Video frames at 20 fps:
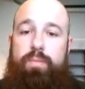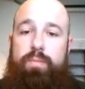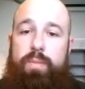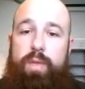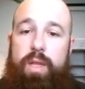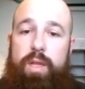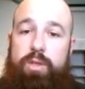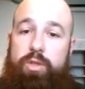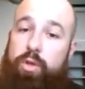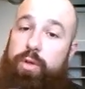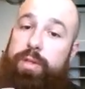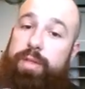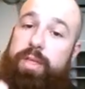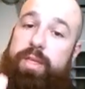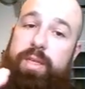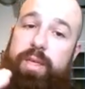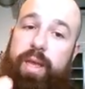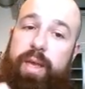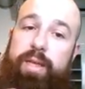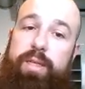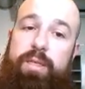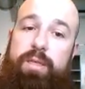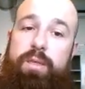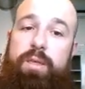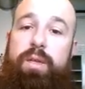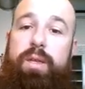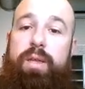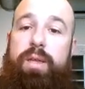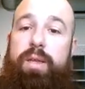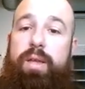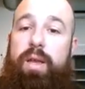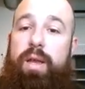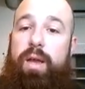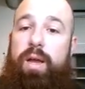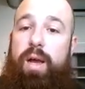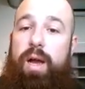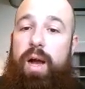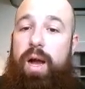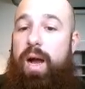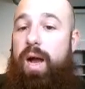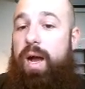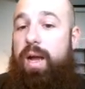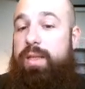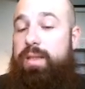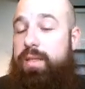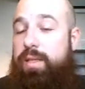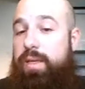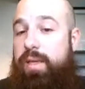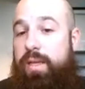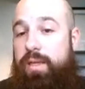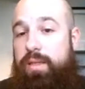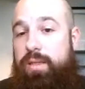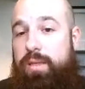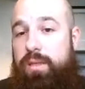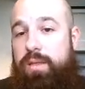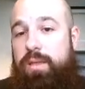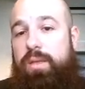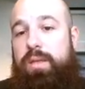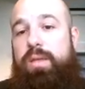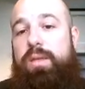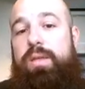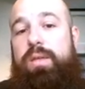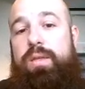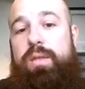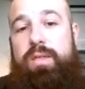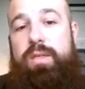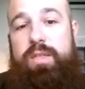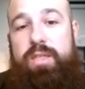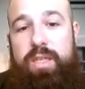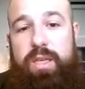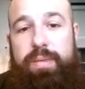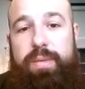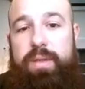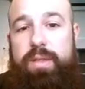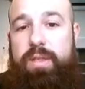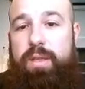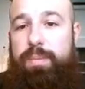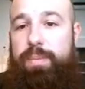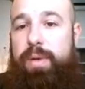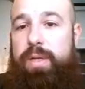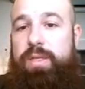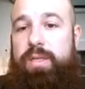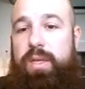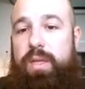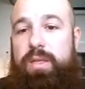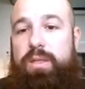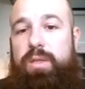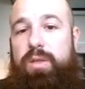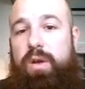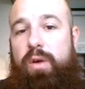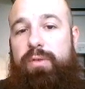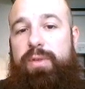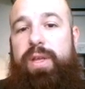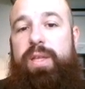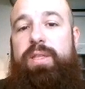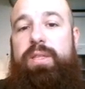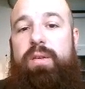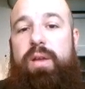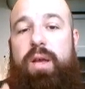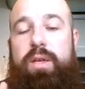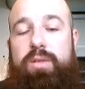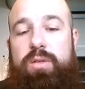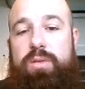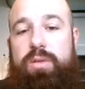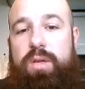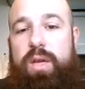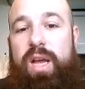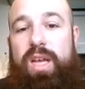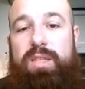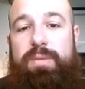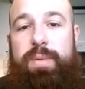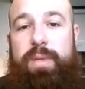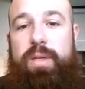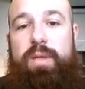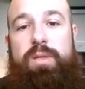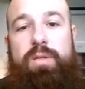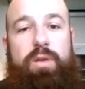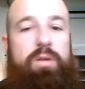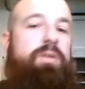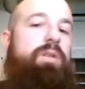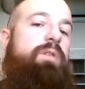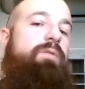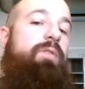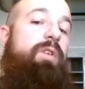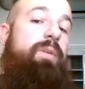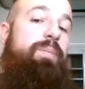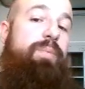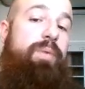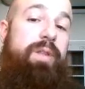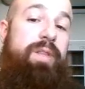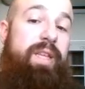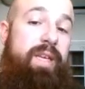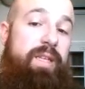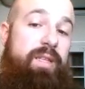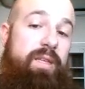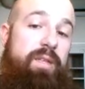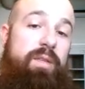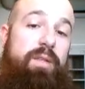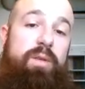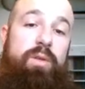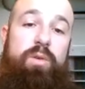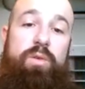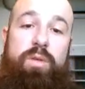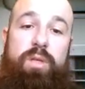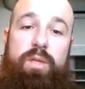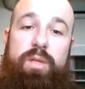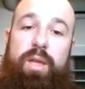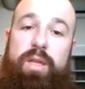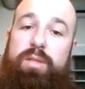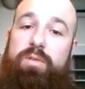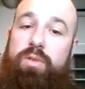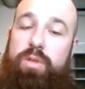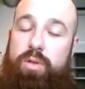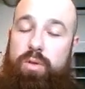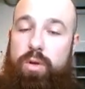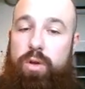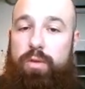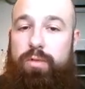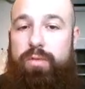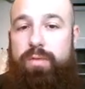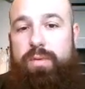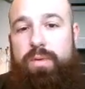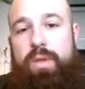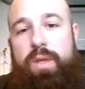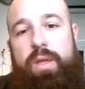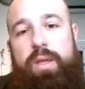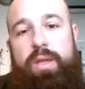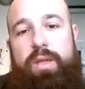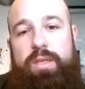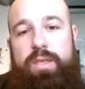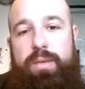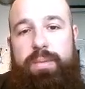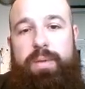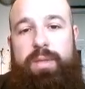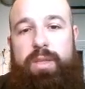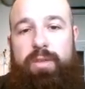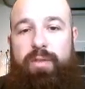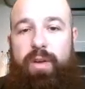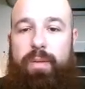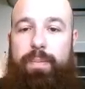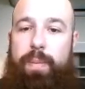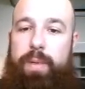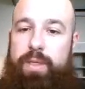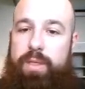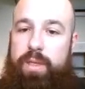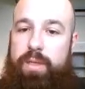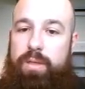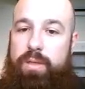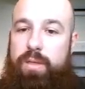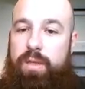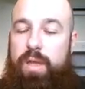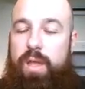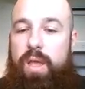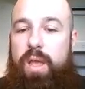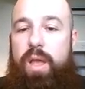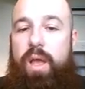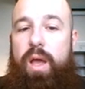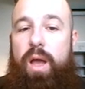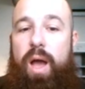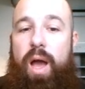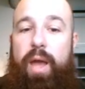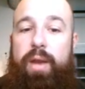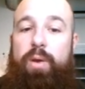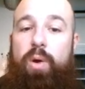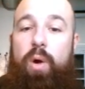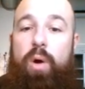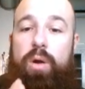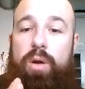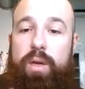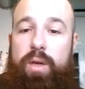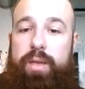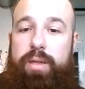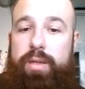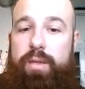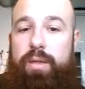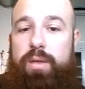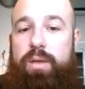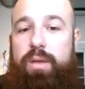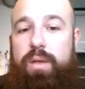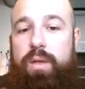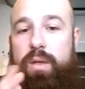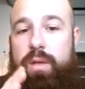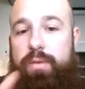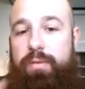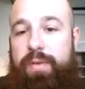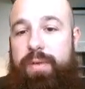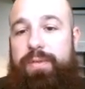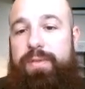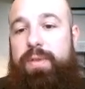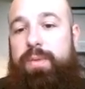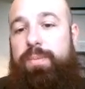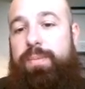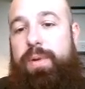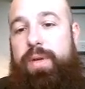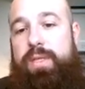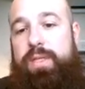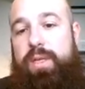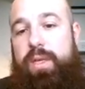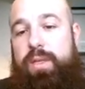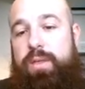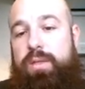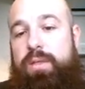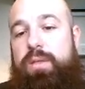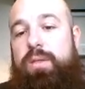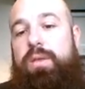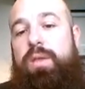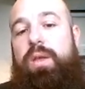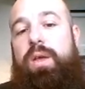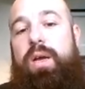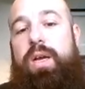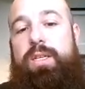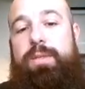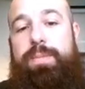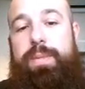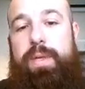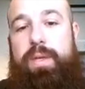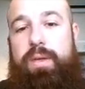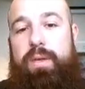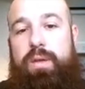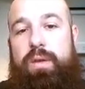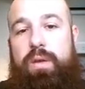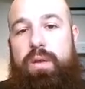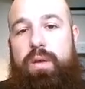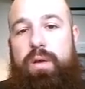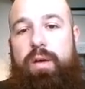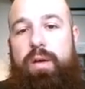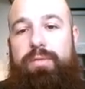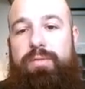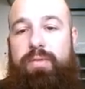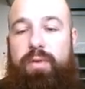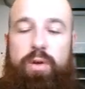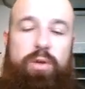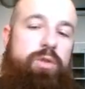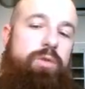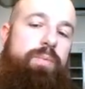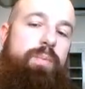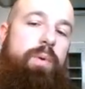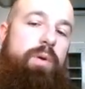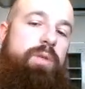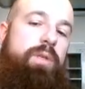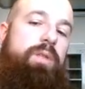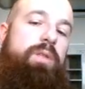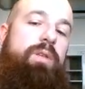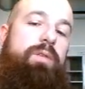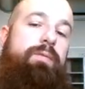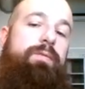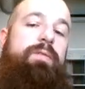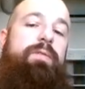So in this case, at the end, 70% of the interaction has been successfully predicted using a threshold of 0.75, and only 15% has been a false positive.